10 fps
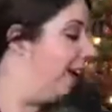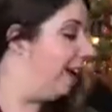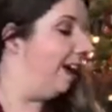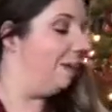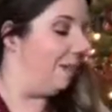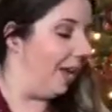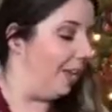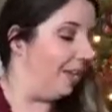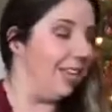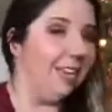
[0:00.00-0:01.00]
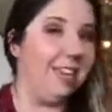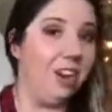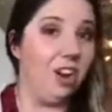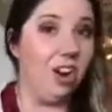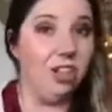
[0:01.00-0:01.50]
And then they
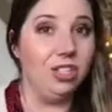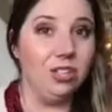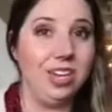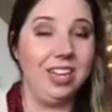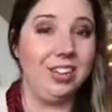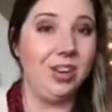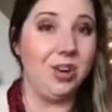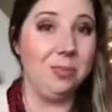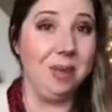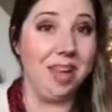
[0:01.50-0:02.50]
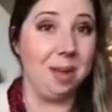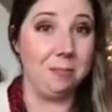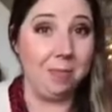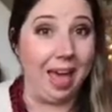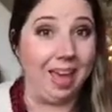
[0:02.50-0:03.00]
are also going to get their own makeup
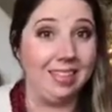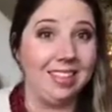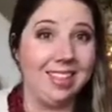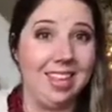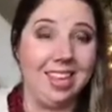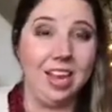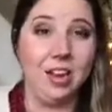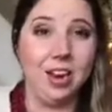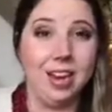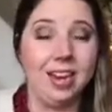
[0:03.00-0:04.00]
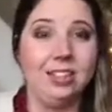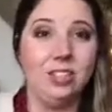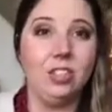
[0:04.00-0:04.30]
bag that they could carry it in.